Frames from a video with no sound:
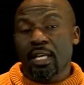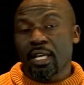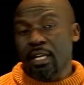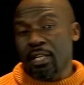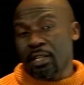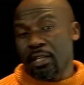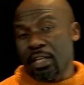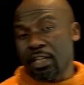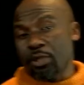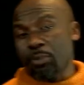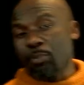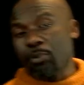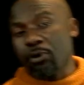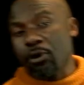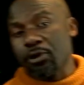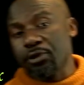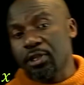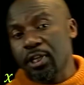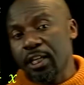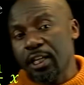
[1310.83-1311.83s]
in this
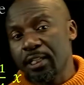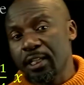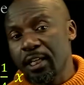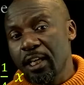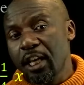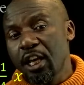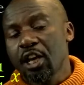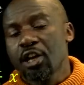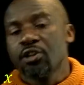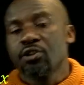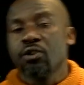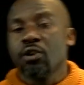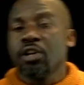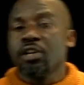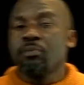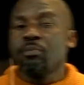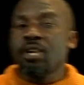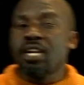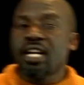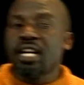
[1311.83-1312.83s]
process, so
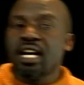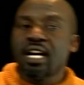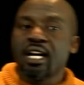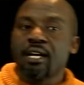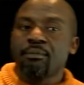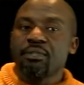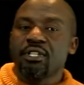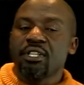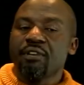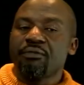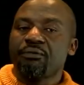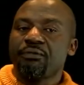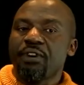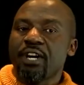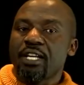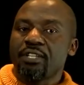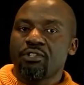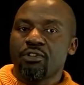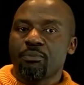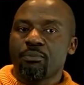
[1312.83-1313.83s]
it becomes the
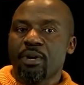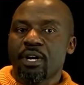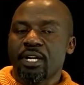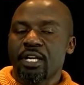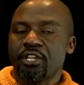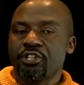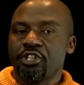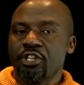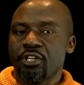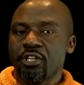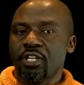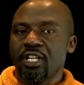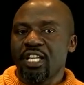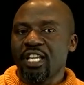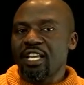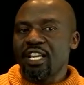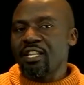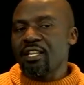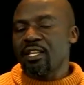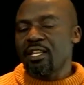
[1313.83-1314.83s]
first operation
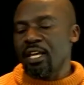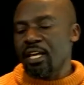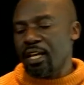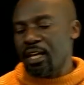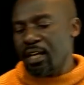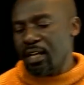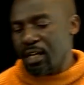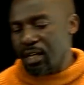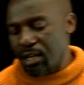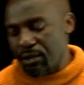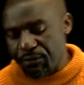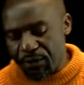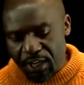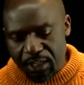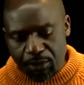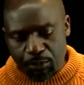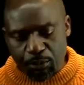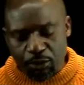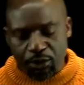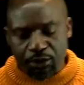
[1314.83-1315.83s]
in the
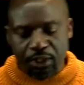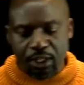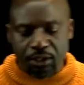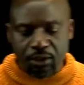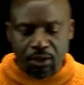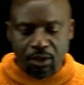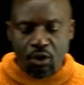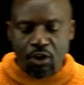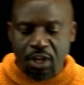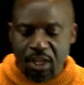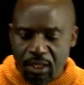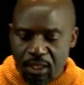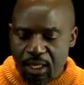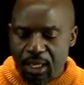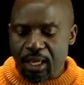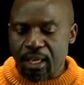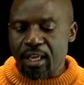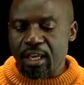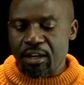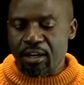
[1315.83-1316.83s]
reverse process, or in
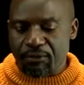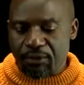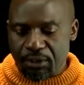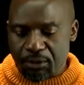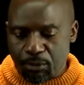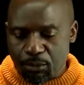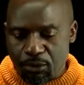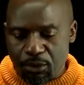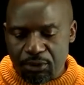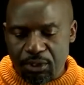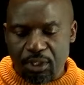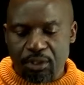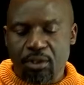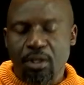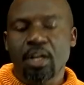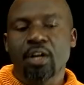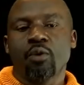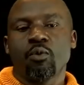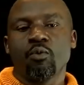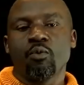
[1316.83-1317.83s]
the inverse process.
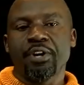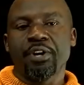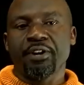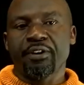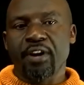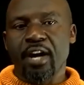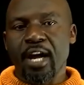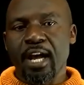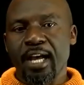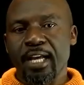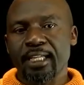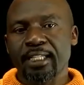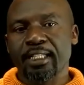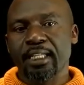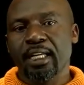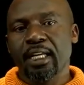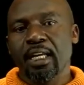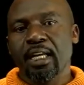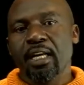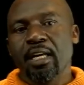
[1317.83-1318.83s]
We write
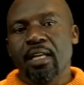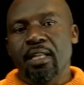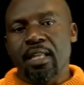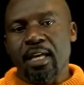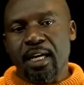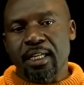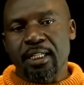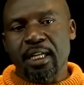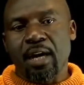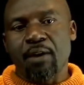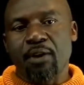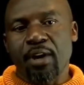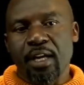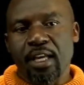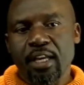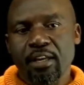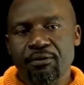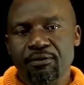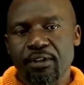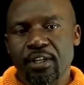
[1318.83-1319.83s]
that our
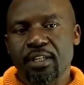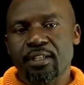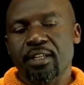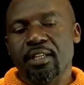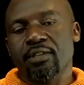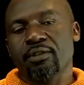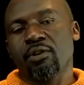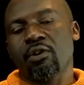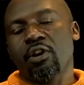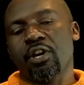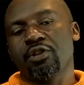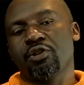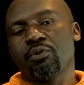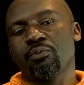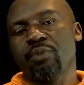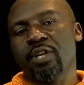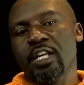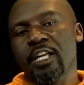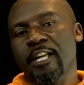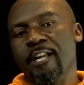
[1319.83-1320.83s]
inverse is going to
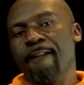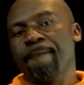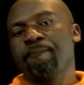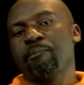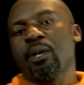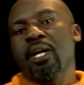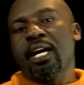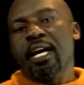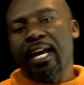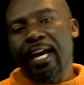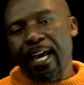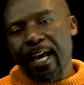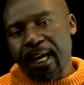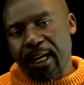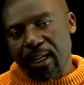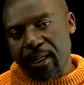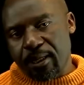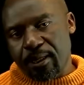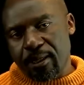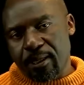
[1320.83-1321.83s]
be
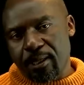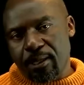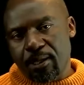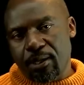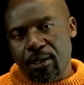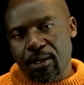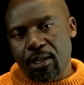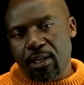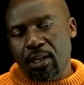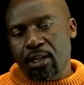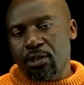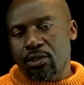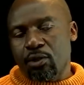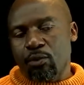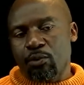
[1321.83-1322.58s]
x, so